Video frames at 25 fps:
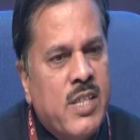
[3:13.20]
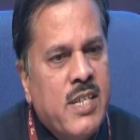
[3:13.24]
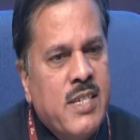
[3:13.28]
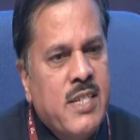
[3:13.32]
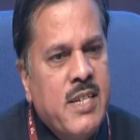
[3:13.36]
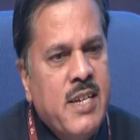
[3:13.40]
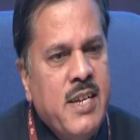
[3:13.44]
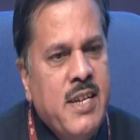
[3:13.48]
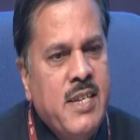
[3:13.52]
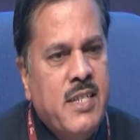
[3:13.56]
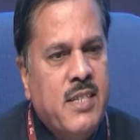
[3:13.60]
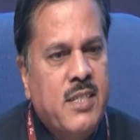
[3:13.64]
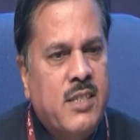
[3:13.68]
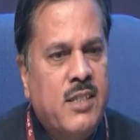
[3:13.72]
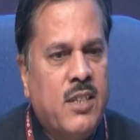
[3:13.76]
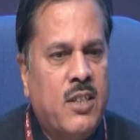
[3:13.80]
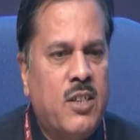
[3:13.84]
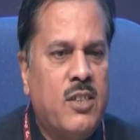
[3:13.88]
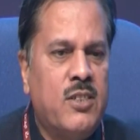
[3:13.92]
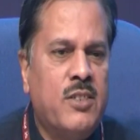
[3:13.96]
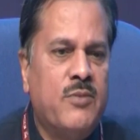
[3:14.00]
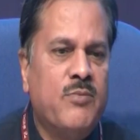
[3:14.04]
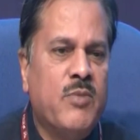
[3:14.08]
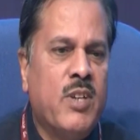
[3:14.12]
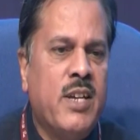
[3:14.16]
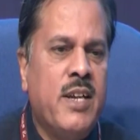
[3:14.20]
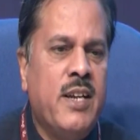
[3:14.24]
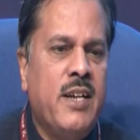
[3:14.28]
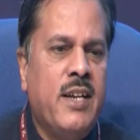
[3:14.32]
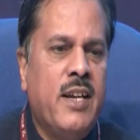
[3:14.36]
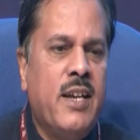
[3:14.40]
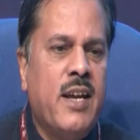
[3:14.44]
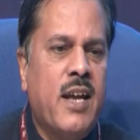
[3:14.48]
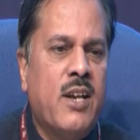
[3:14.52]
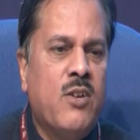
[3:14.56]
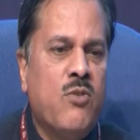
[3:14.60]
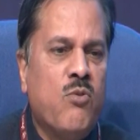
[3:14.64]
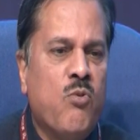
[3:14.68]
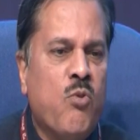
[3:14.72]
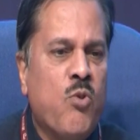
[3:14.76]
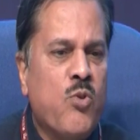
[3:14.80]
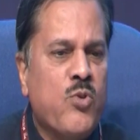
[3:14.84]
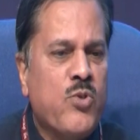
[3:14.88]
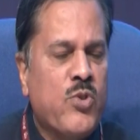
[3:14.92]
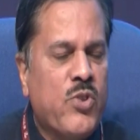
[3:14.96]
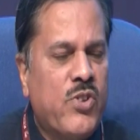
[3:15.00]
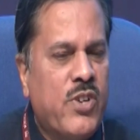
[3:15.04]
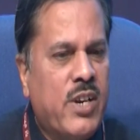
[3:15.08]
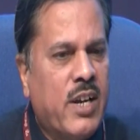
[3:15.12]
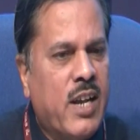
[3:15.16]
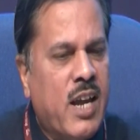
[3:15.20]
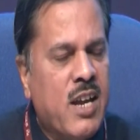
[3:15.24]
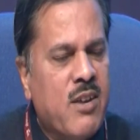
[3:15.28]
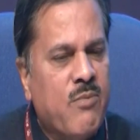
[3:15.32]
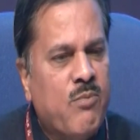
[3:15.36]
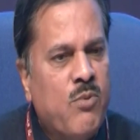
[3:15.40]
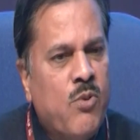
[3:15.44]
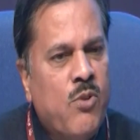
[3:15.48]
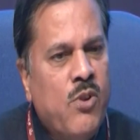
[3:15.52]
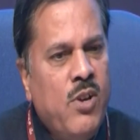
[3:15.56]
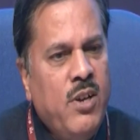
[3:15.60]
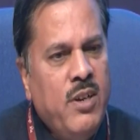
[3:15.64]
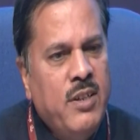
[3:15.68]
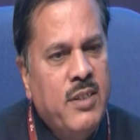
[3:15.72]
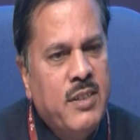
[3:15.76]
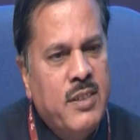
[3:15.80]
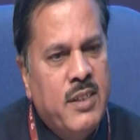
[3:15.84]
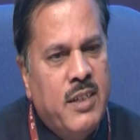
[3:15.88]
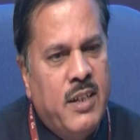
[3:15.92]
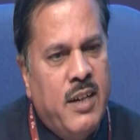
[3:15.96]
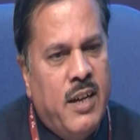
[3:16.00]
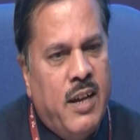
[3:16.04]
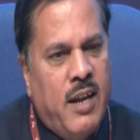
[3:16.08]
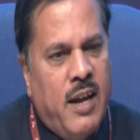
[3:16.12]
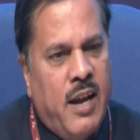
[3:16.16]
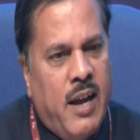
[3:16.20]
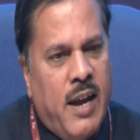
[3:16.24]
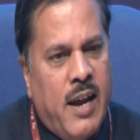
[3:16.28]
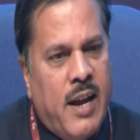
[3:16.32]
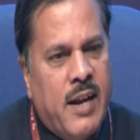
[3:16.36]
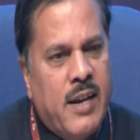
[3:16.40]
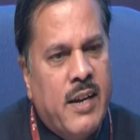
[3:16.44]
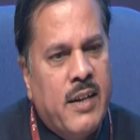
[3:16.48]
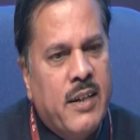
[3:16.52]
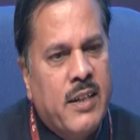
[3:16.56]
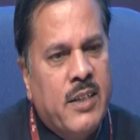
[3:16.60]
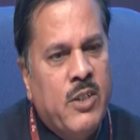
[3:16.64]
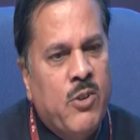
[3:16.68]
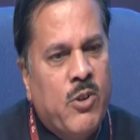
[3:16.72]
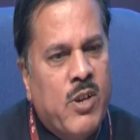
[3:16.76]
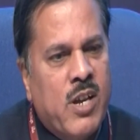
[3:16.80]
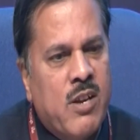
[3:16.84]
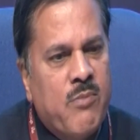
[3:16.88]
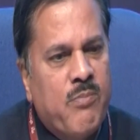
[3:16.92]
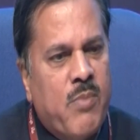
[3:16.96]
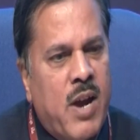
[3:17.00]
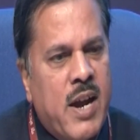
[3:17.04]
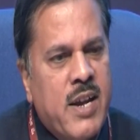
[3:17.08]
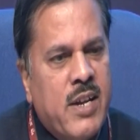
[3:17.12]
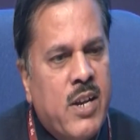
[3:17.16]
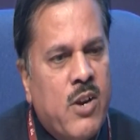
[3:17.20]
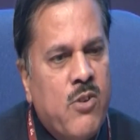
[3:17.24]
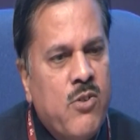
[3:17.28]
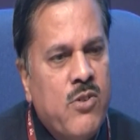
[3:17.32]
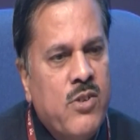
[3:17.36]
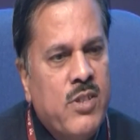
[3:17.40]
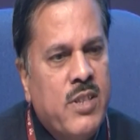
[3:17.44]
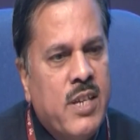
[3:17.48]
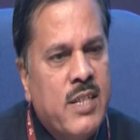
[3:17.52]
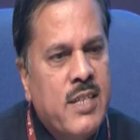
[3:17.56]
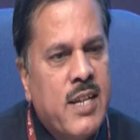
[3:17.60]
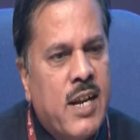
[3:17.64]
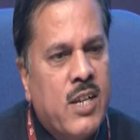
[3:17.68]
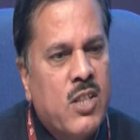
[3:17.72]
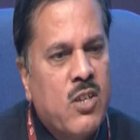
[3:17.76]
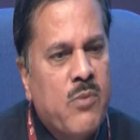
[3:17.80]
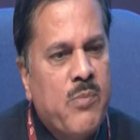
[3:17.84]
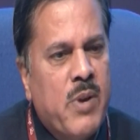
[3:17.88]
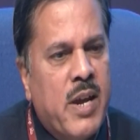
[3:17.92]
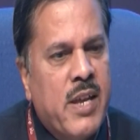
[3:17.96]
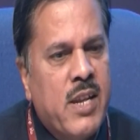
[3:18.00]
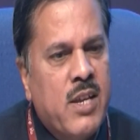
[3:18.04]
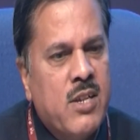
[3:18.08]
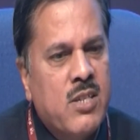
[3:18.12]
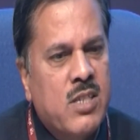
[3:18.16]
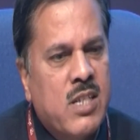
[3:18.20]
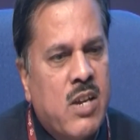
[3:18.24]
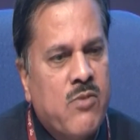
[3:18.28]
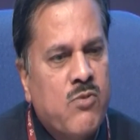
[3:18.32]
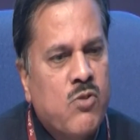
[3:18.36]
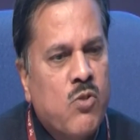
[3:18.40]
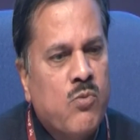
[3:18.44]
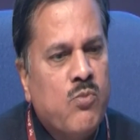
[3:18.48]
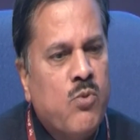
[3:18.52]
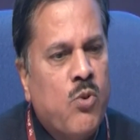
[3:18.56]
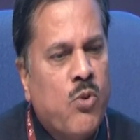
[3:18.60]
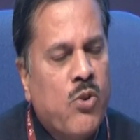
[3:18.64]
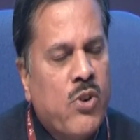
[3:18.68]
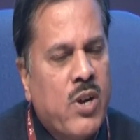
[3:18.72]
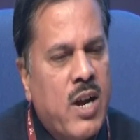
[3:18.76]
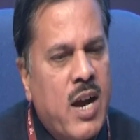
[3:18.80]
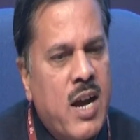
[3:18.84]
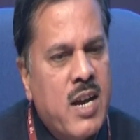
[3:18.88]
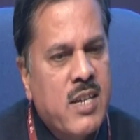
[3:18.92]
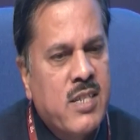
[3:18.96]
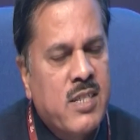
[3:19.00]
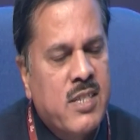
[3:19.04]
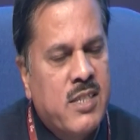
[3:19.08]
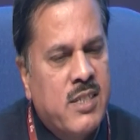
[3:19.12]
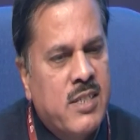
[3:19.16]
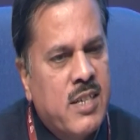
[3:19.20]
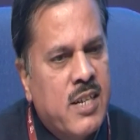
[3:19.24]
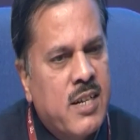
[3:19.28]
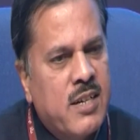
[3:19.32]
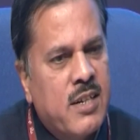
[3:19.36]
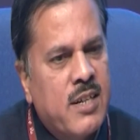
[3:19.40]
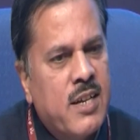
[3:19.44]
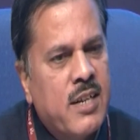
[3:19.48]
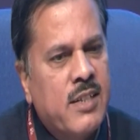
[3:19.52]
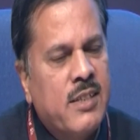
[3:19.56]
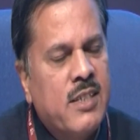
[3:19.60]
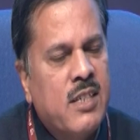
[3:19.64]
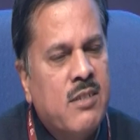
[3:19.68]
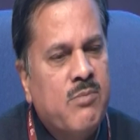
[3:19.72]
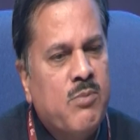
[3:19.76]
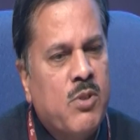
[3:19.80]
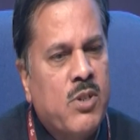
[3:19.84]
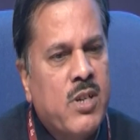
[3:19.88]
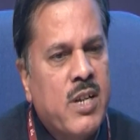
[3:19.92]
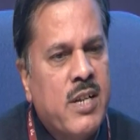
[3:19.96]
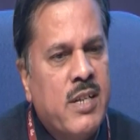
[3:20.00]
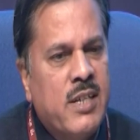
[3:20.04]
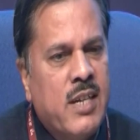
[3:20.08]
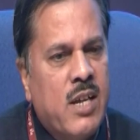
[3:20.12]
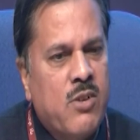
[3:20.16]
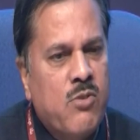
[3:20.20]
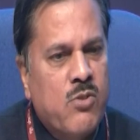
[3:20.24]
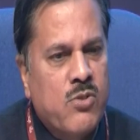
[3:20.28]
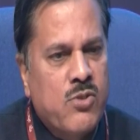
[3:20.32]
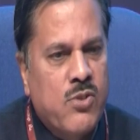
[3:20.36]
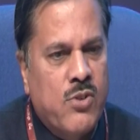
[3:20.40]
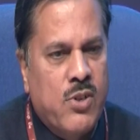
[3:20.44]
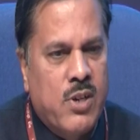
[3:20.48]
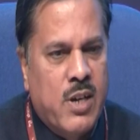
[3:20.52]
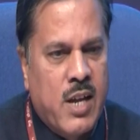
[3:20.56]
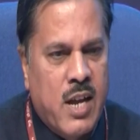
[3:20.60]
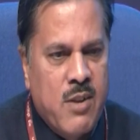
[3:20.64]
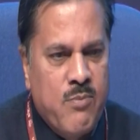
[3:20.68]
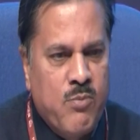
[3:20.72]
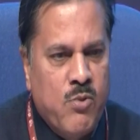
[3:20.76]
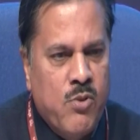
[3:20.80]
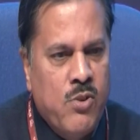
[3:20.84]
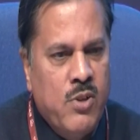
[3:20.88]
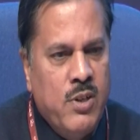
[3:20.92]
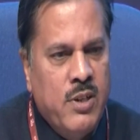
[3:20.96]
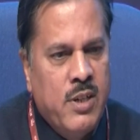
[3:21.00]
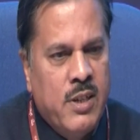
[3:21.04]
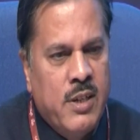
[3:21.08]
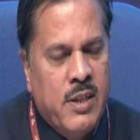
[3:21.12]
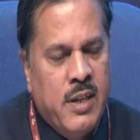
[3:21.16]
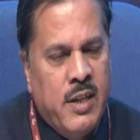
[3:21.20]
this is the Indian Ocean Dipole. And you can find out these are the various types of forecasts generated for Indian Ocean Dipole.